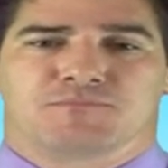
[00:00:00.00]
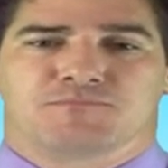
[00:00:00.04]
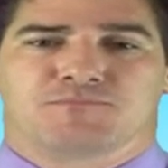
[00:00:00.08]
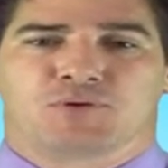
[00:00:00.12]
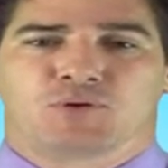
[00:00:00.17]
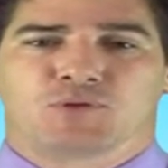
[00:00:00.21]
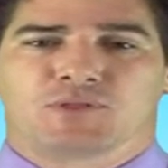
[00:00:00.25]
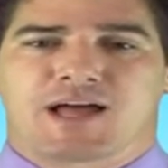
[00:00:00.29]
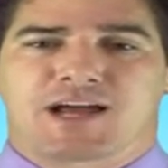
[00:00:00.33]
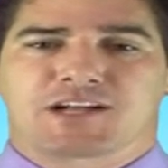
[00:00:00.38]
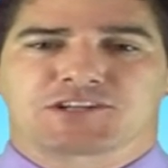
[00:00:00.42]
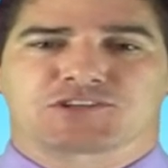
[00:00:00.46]

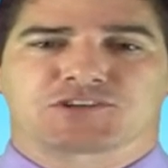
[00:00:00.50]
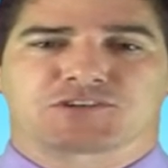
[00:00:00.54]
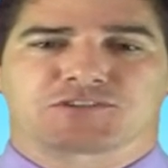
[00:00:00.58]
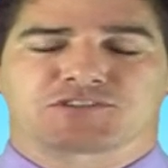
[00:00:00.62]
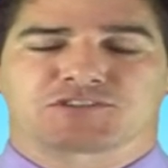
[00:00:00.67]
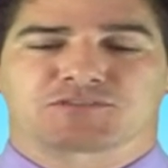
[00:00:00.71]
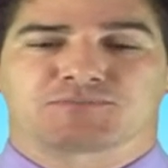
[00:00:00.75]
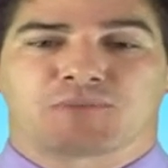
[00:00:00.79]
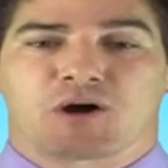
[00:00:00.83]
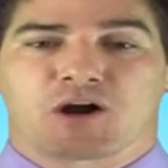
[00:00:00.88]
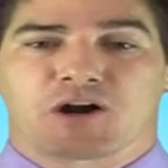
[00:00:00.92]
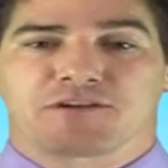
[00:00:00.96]
pull out your
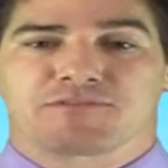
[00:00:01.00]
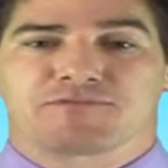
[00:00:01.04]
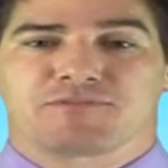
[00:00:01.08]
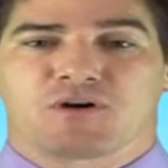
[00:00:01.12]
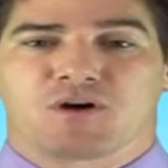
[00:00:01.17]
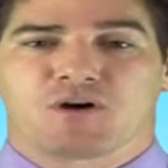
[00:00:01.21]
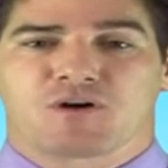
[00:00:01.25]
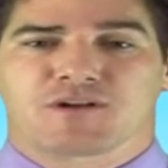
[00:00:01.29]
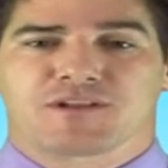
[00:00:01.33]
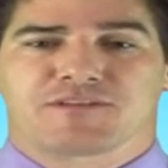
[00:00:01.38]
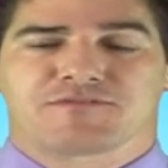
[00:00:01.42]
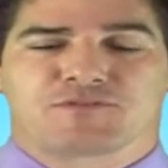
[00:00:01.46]

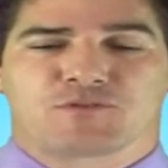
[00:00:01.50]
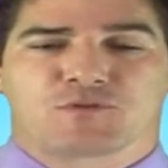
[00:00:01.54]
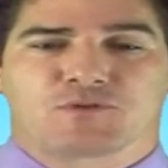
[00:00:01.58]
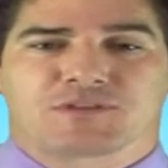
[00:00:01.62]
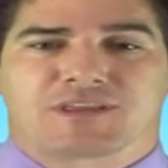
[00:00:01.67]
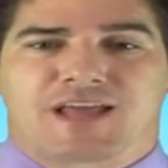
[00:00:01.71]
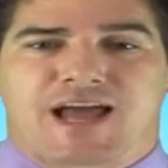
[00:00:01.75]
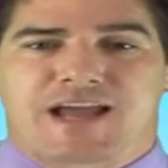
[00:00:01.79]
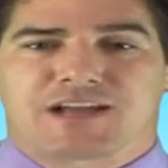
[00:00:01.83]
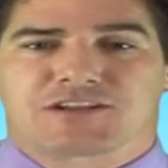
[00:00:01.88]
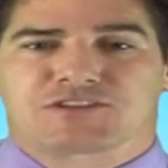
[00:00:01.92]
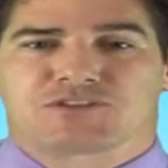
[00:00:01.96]
smartphone if you
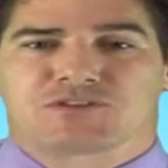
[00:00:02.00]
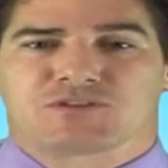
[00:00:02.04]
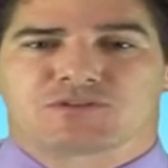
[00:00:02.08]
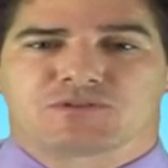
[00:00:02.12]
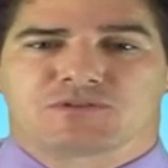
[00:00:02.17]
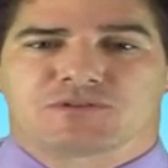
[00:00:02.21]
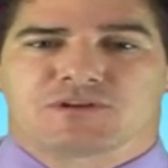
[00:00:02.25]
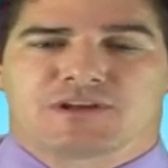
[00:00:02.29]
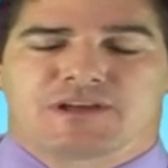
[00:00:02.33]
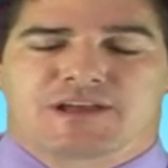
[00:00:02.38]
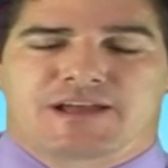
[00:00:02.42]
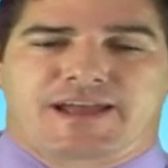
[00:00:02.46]
would like
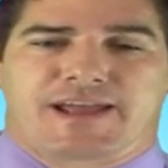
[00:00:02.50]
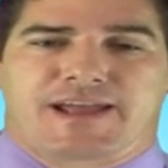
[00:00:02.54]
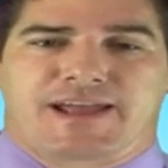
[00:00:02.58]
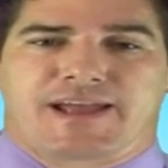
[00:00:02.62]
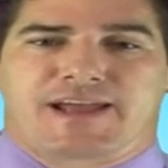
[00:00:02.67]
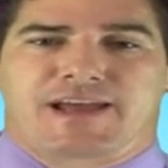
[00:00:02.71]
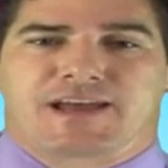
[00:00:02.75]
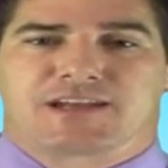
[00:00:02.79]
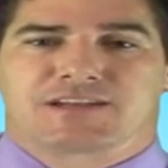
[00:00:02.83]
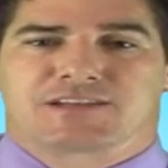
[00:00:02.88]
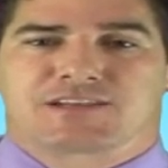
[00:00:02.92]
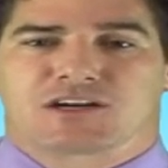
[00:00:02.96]
to,
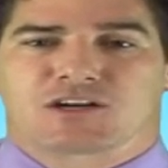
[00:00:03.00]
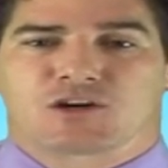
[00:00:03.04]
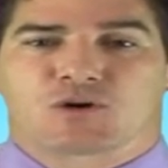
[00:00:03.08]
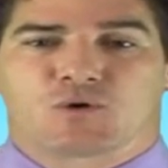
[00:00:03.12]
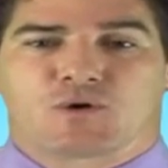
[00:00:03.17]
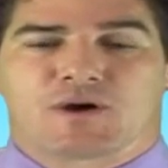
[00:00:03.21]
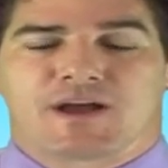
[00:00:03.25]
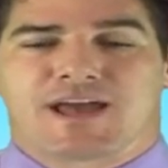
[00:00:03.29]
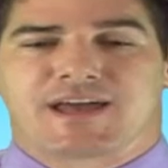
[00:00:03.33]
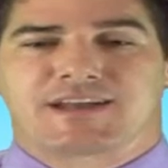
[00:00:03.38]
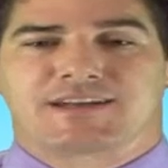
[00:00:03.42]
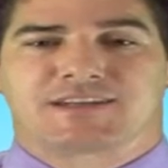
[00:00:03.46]
and
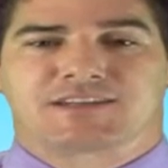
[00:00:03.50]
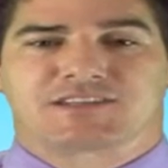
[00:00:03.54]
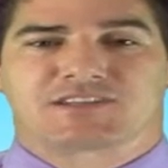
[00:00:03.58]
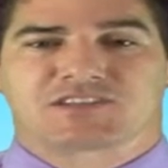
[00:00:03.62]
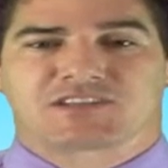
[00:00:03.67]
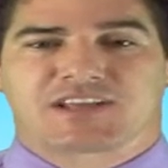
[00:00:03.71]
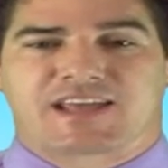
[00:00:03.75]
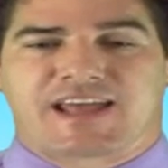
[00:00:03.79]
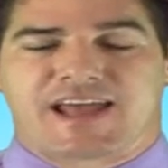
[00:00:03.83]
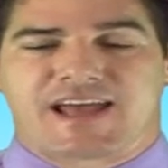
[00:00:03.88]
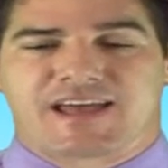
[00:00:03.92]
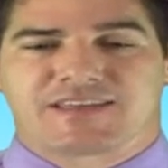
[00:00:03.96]
go ahead and
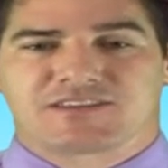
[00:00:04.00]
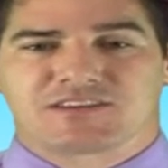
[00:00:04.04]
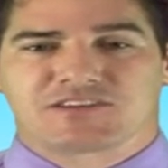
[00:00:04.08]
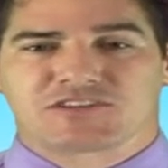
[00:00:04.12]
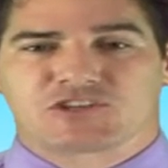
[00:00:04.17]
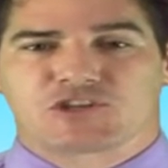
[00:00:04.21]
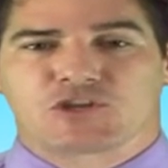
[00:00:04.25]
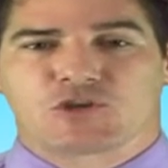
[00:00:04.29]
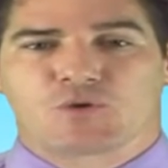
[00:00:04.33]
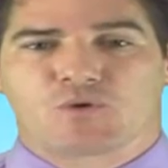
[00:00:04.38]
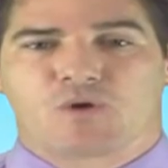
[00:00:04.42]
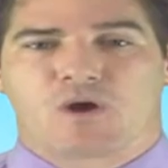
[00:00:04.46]
scan this
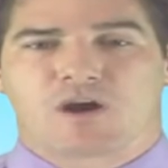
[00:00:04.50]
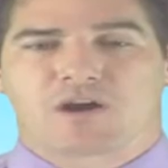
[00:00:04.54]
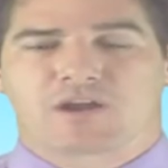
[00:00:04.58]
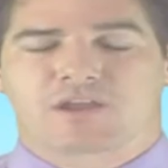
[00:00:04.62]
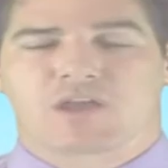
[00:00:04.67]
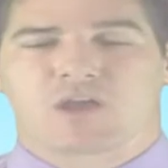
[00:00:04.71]
QR